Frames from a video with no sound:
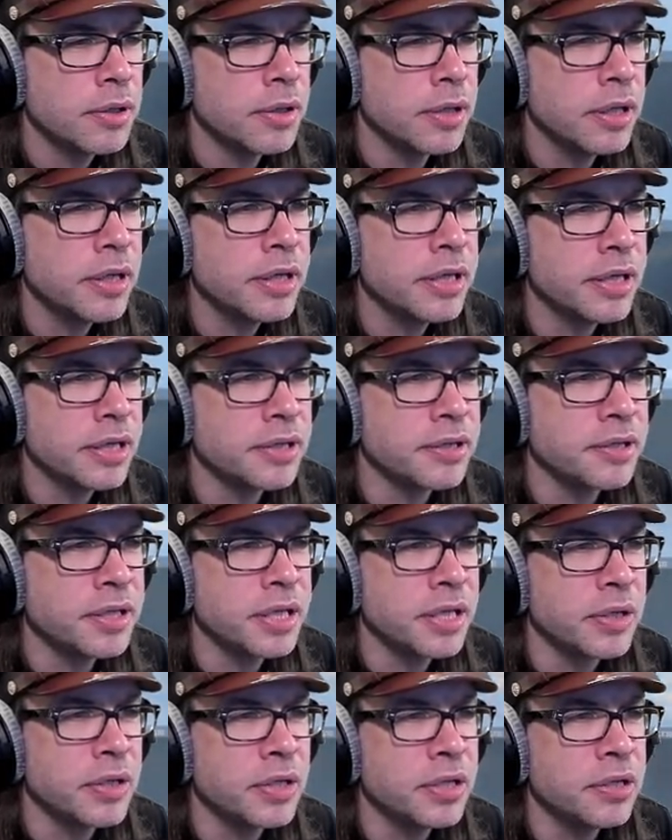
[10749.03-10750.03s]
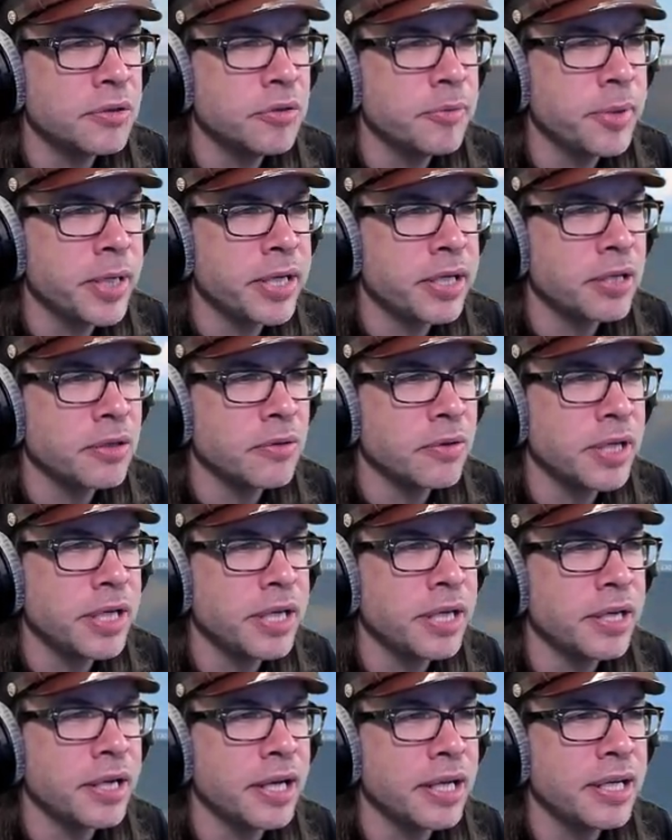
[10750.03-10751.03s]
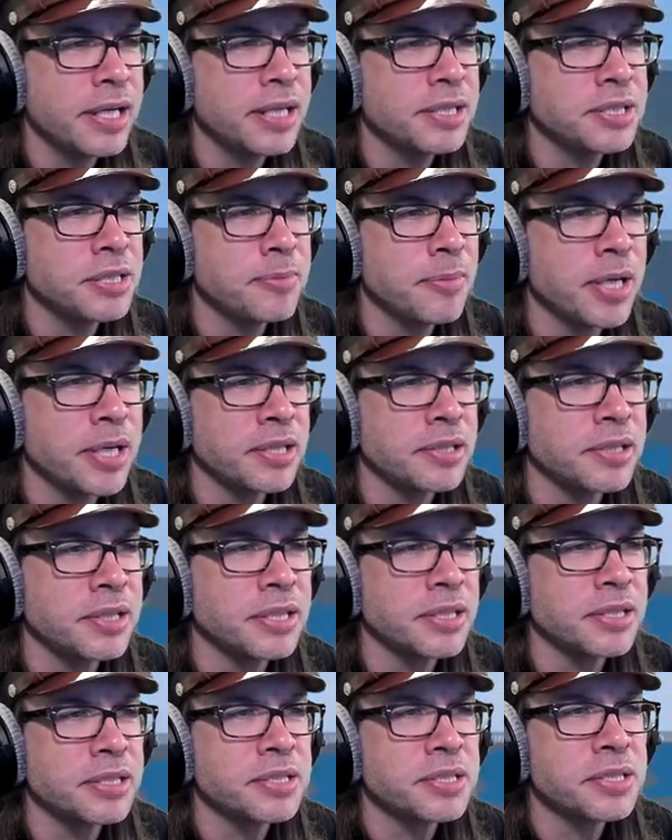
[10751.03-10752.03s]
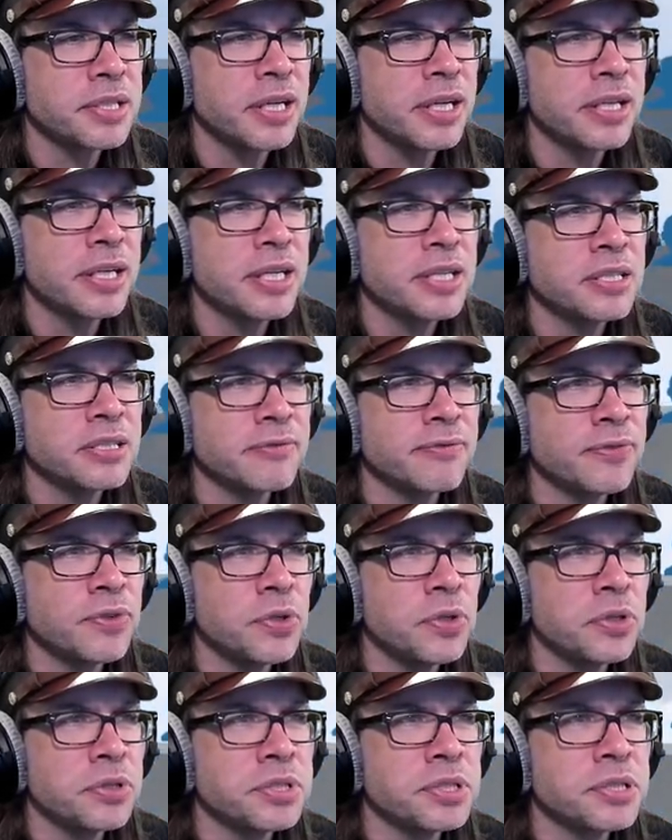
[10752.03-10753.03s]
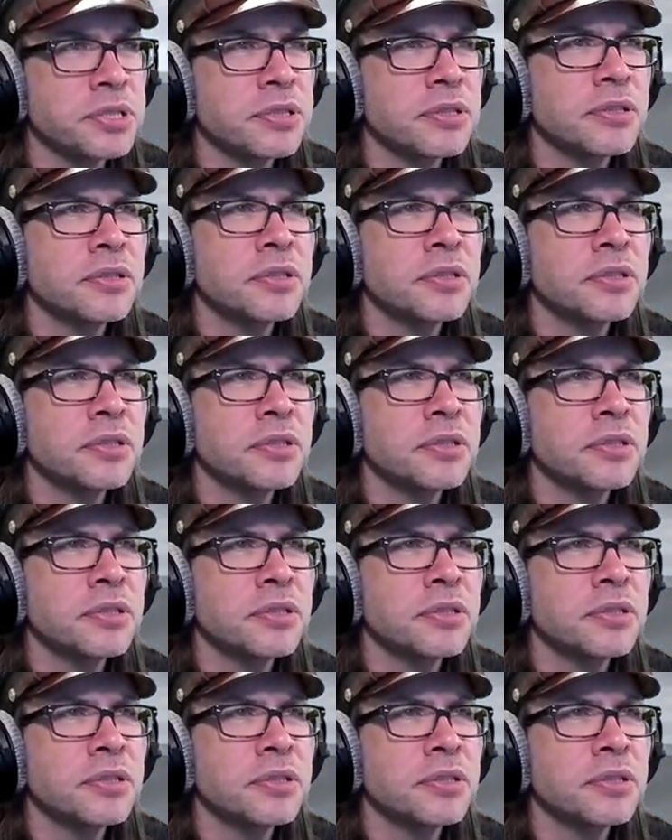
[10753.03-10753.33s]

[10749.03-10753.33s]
I gotta think, oh, who am I gonna raid? I got some ideas. I got some folks.